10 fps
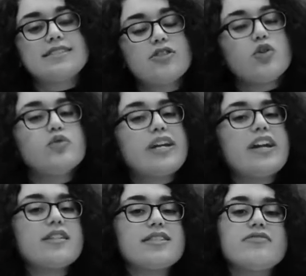No, you
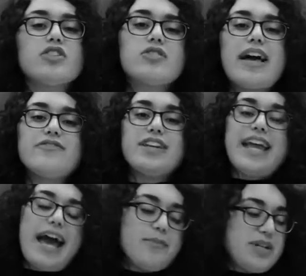cannot live your life in
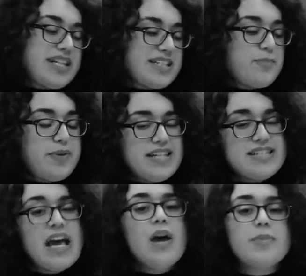happiness and peace